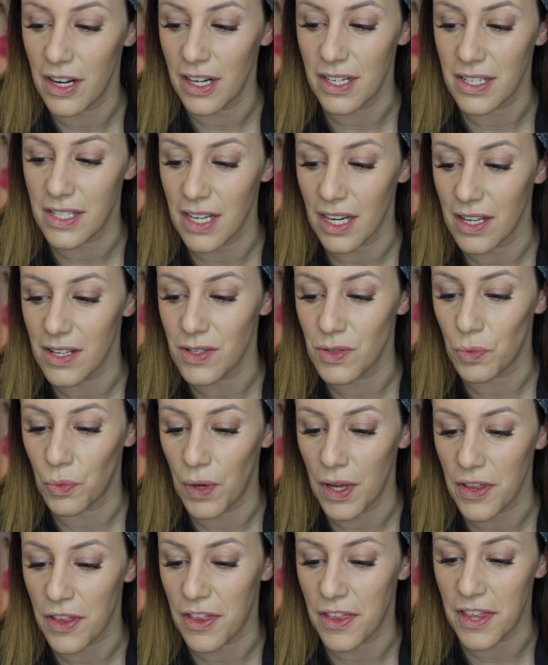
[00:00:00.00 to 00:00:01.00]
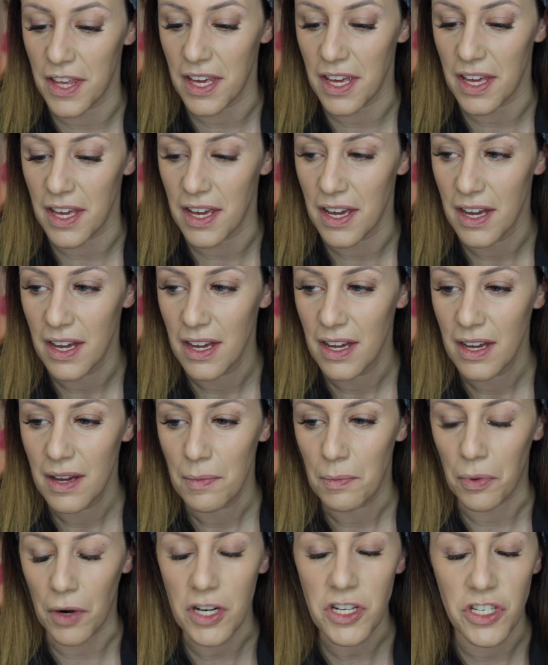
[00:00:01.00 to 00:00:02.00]
than it does with the
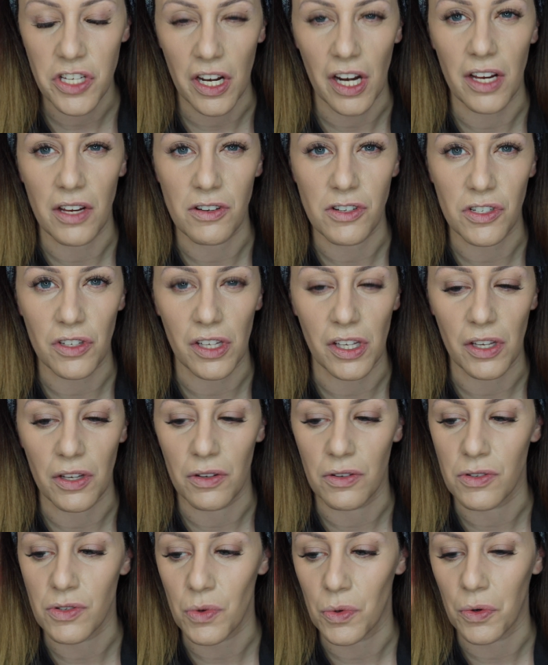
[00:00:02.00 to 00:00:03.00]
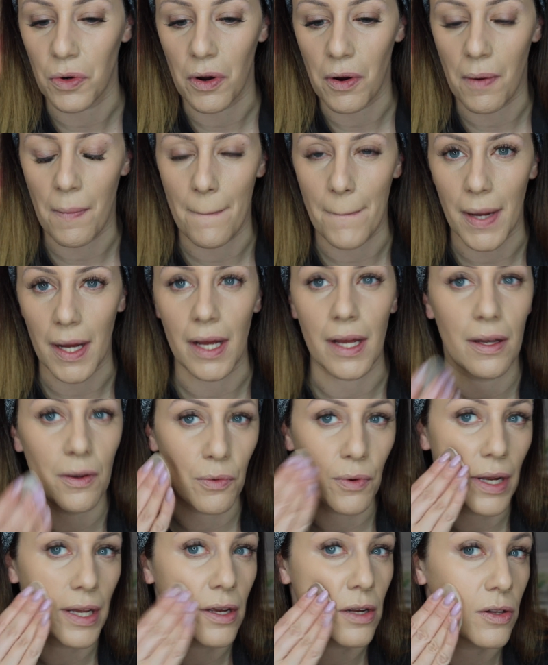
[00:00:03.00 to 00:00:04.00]
brush that I usually use or my
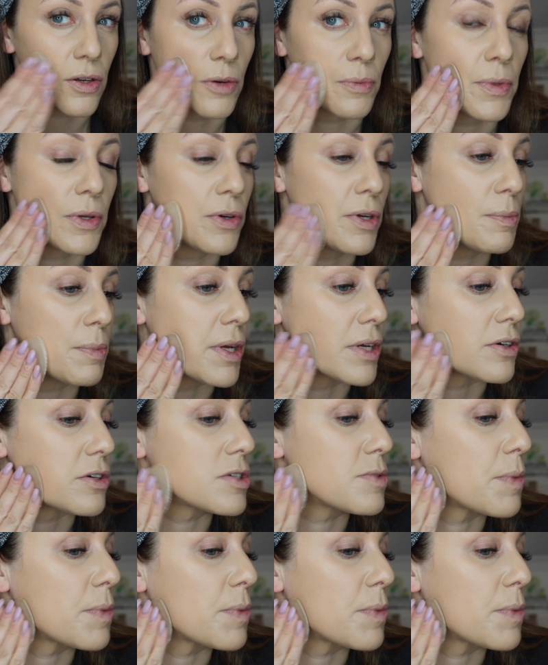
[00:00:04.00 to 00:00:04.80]
regular beauty blender